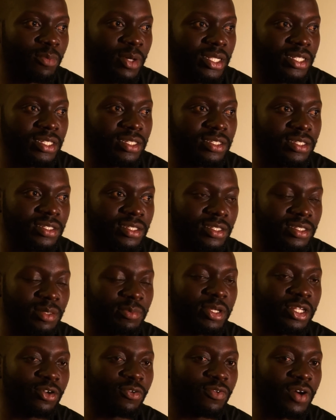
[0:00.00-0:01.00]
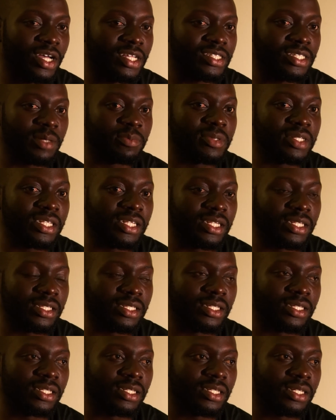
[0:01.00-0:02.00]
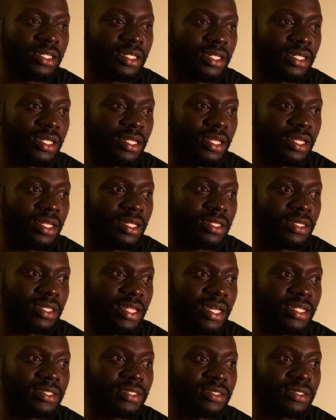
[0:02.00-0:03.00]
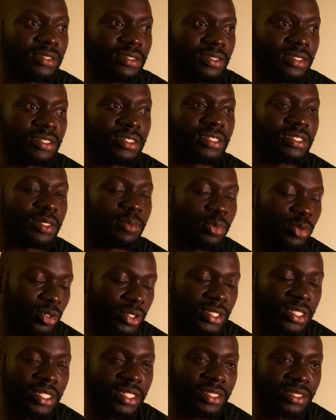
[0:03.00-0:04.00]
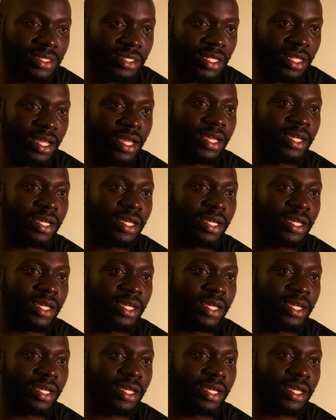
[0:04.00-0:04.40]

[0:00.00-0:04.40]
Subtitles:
but it's a matter of accepting that this is a process.